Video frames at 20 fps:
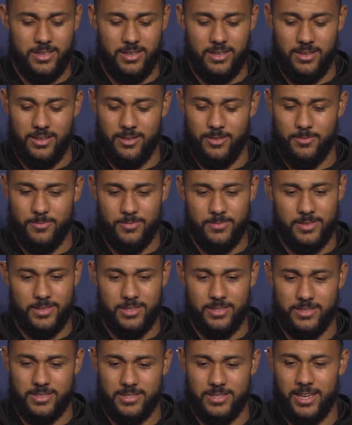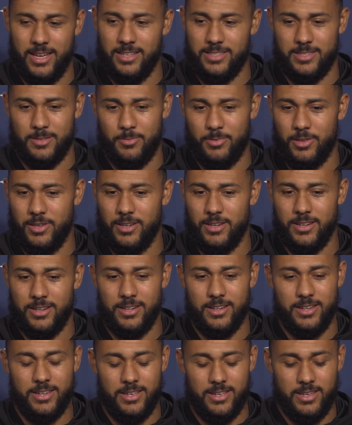Um, he's a talented
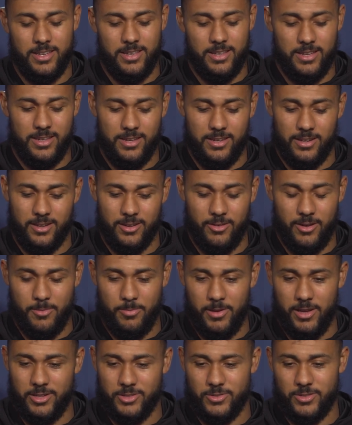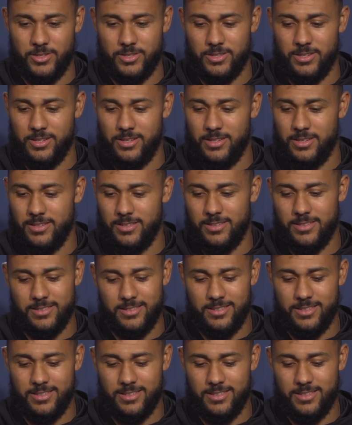player, um, great pass rusher, and